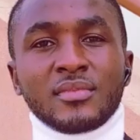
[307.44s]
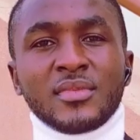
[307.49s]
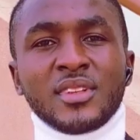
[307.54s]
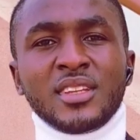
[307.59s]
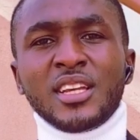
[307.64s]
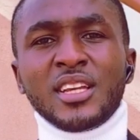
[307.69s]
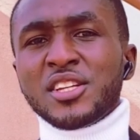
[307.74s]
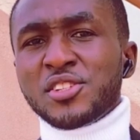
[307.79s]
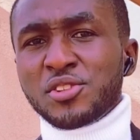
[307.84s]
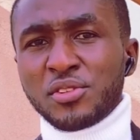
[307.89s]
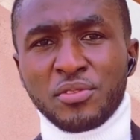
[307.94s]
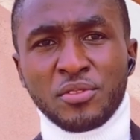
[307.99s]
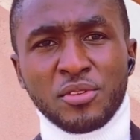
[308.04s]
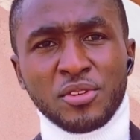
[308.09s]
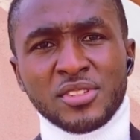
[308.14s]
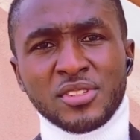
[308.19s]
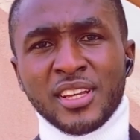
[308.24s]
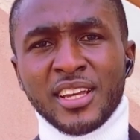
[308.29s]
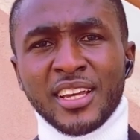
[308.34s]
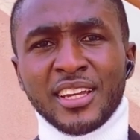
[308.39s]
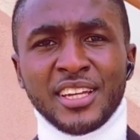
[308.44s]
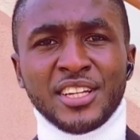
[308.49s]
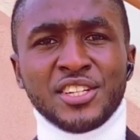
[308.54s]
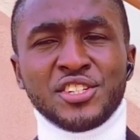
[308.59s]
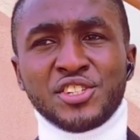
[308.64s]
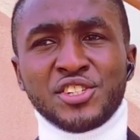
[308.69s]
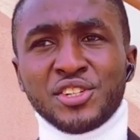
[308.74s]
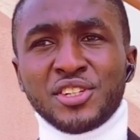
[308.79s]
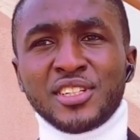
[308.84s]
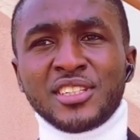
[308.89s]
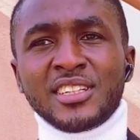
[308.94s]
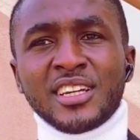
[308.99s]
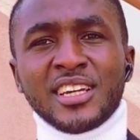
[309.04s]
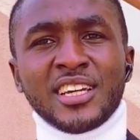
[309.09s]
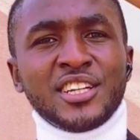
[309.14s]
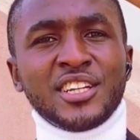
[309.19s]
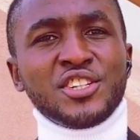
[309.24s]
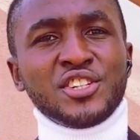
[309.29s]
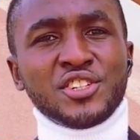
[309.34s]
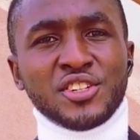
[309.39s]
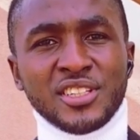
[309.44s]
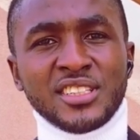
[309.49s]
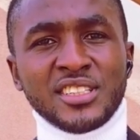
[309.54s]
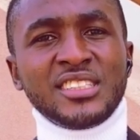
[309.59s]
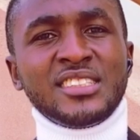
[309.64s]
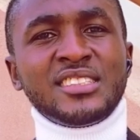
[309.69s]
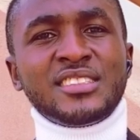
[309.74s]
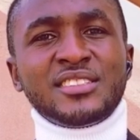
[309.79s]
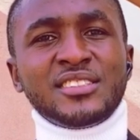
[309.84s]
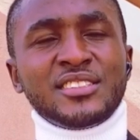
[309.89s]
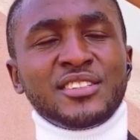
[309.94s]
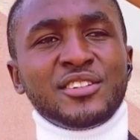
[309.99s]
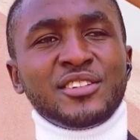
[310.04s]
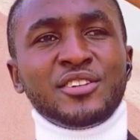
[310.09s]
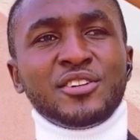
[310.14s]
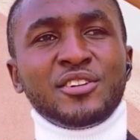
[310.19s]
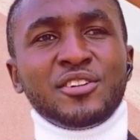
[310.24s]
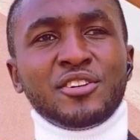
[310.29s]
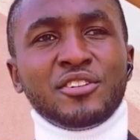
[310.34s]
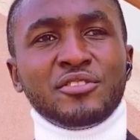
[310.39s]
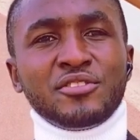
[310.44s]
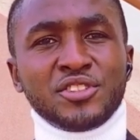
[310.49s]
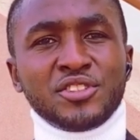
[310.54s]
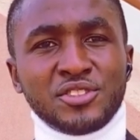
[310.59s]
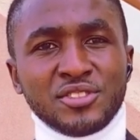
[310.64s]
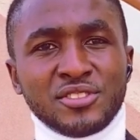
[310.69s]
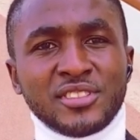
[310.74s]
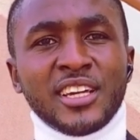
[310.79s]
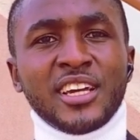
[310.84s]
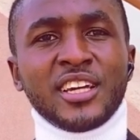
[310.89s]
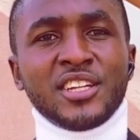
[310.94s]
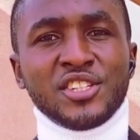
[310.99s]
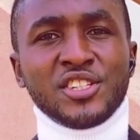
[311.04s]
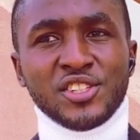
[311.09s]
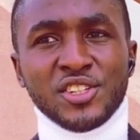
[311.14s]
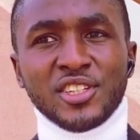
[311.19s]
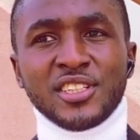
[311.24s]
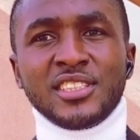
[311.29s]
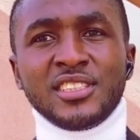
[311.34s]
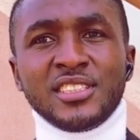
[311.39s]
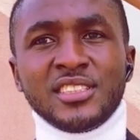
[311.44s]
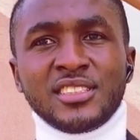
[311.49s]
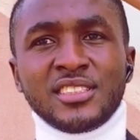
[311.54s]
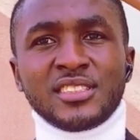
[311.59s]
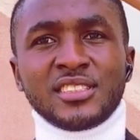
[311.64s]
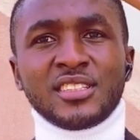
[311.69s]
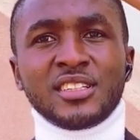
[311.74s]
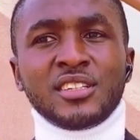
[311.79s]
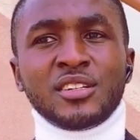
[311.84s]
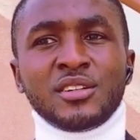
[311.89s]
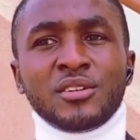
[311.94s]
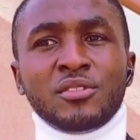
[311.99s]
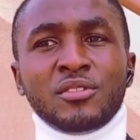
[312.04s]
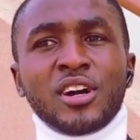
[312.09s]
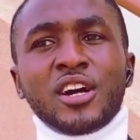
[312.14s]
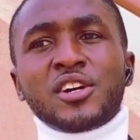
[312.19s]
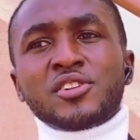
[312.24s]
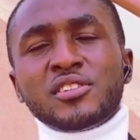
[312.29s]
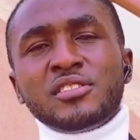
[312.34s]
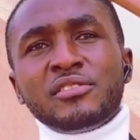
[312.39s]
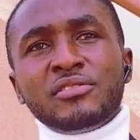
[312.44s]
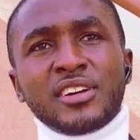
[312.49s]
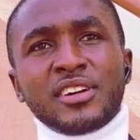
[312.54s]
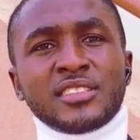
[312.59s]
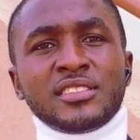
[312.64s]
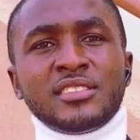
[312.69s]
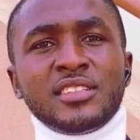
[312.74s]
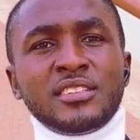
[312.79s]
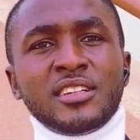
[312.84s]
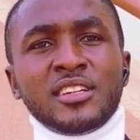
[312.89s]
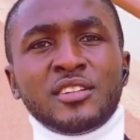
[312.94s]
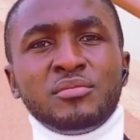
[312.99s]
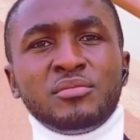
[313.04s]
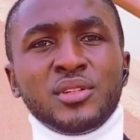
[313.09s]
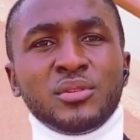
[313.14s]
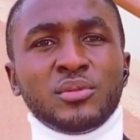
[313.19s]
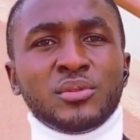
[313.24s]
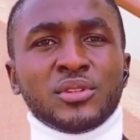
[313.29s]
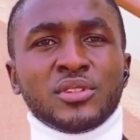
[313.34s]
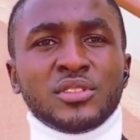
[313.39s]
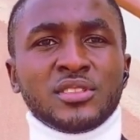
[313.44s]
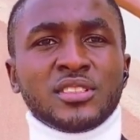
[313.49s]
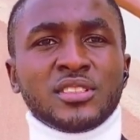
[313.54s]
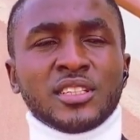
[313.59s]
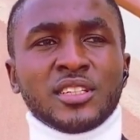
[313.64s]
Yes, of course, I enjoyed it. Of the truth, I enjoyed it. What actually fascinated me was